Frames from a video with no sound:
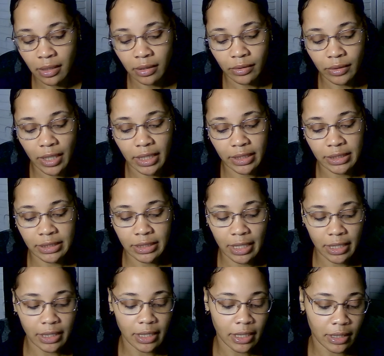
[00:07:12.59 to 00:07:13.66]
You got the
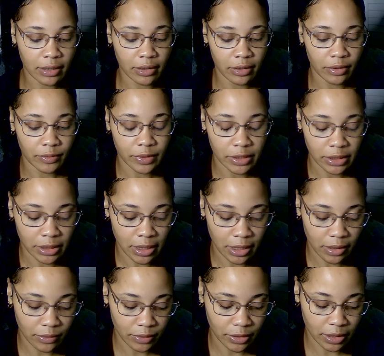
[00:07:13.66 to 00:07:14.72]
snake and the girl with the
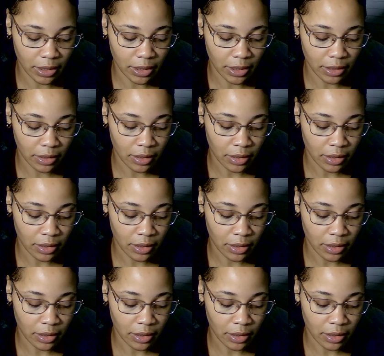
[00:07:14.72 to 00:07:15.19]
snake. What the heck?